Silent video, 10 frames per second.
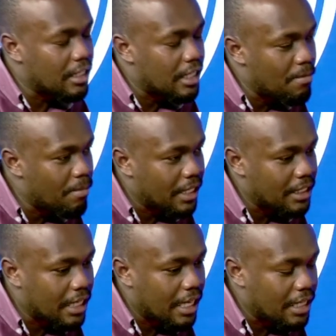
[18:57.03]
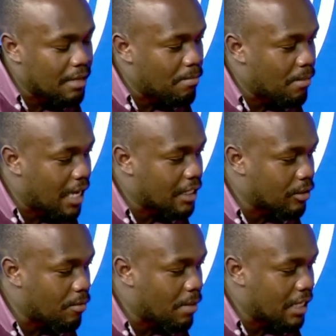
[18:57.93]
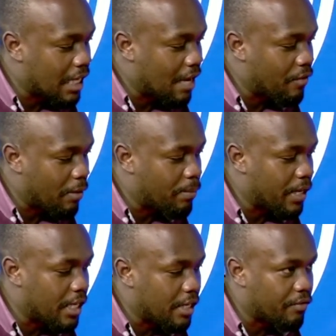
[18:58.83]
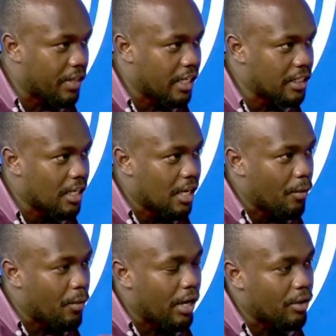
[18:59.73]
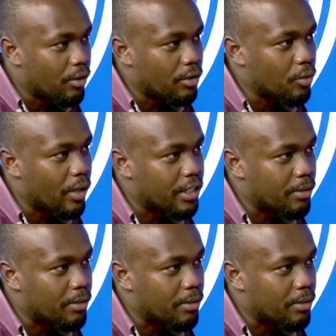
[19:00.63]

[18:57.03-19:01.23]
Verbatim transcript: they, might, they must or might have a belief that we are not well